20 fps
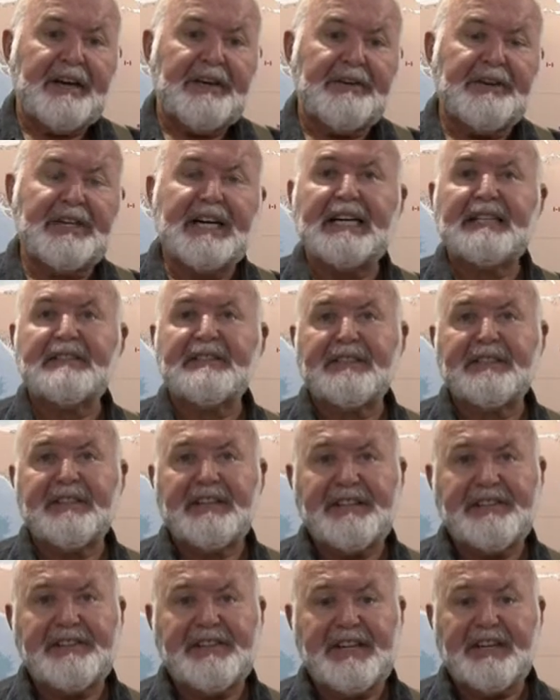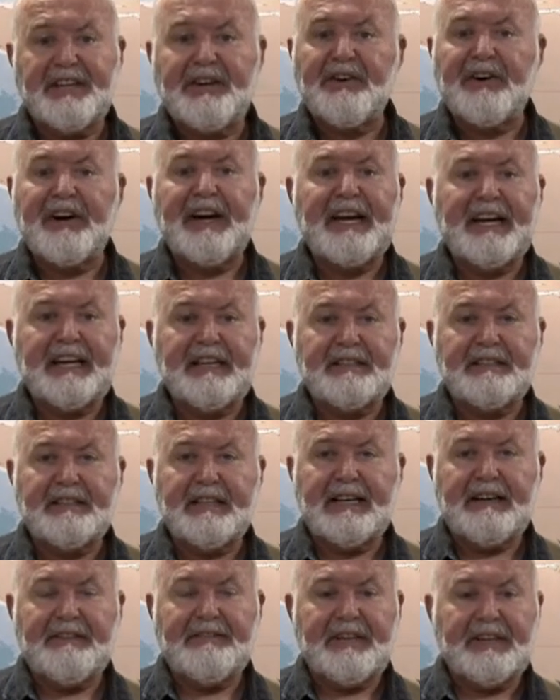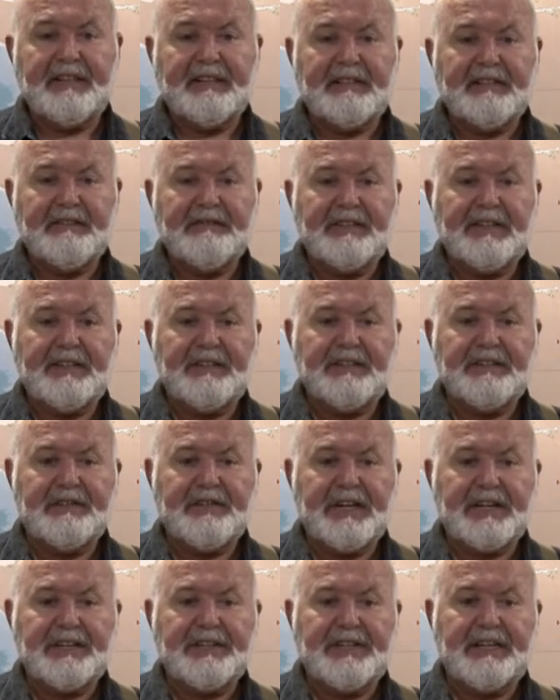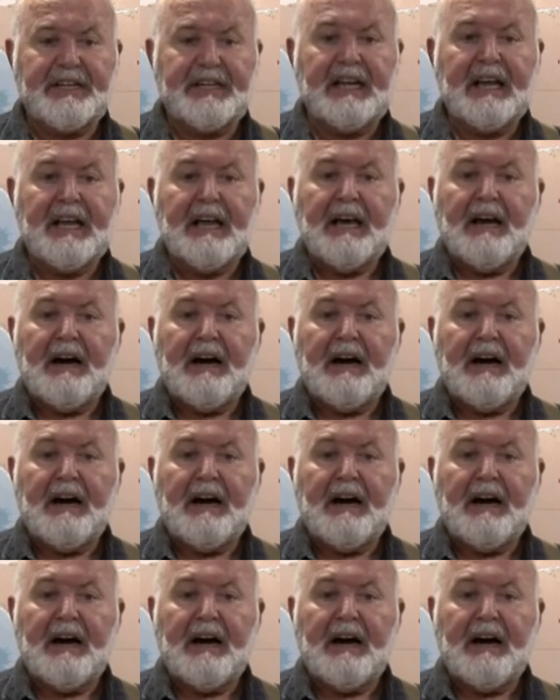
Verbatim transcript: you constantly see cranes and evidence of construction